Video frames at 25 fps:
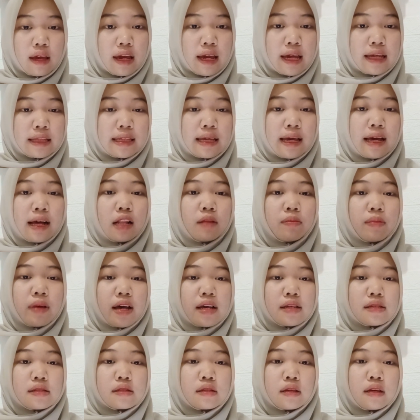It helps
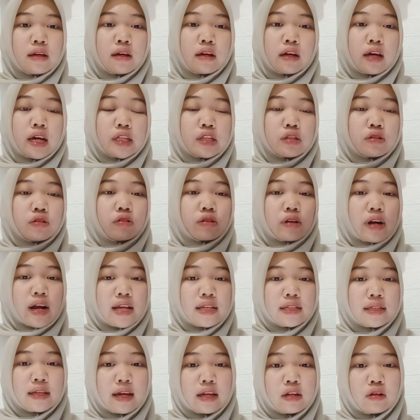us
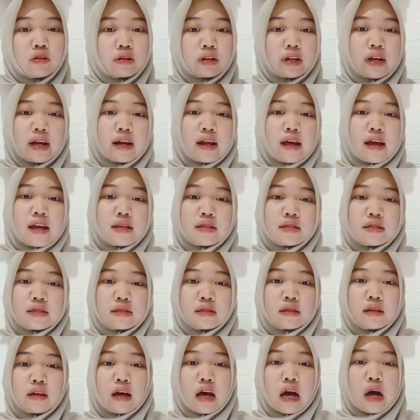categorize and
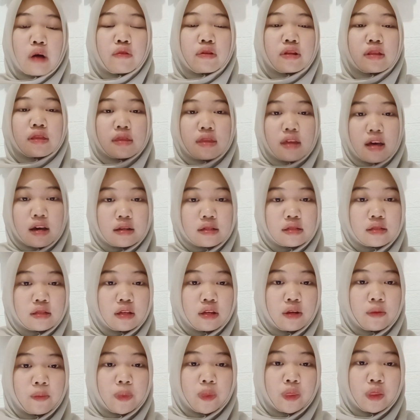organize our thoughts.
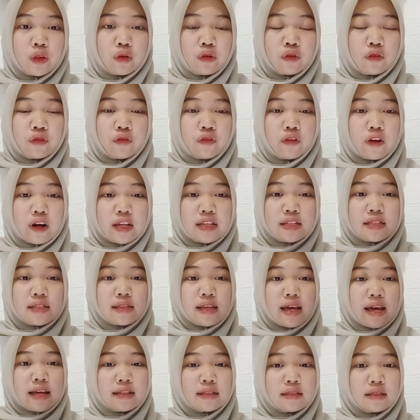For
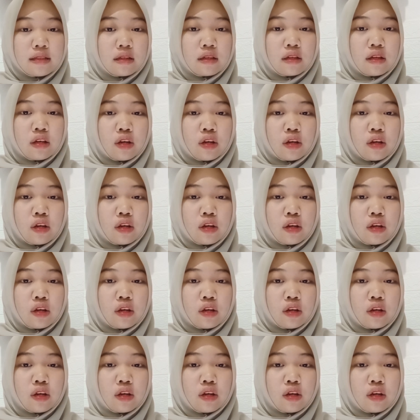instance,